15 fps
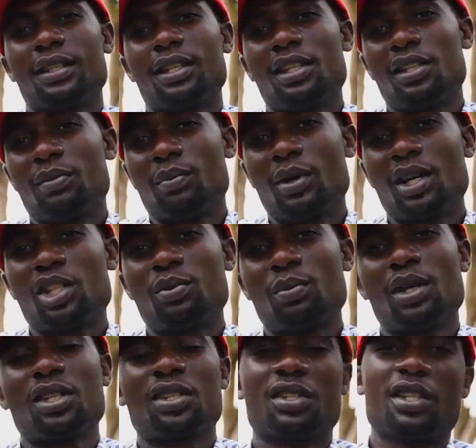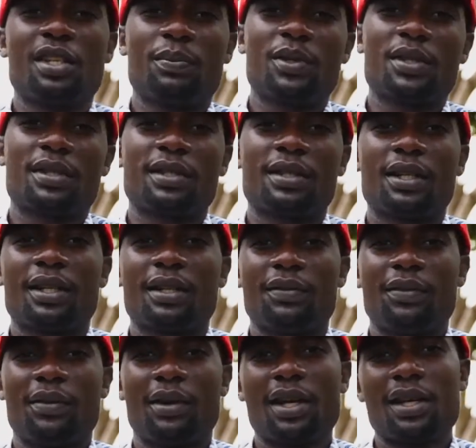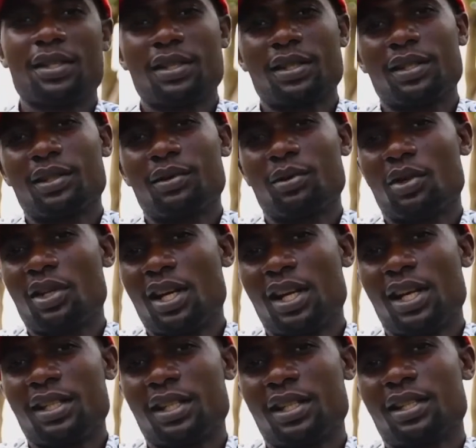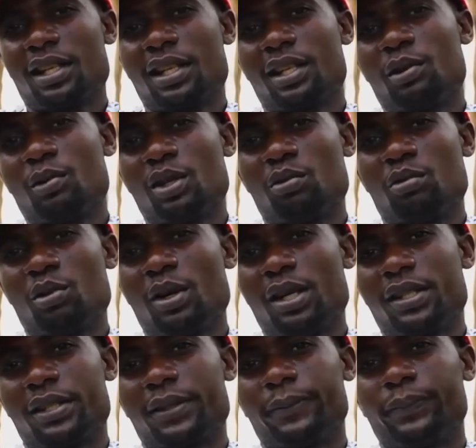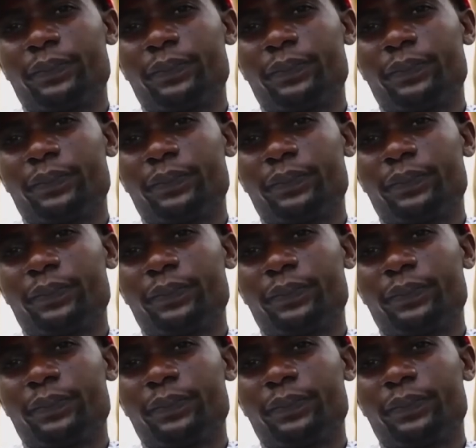in much steps for us to realize exactly what we want.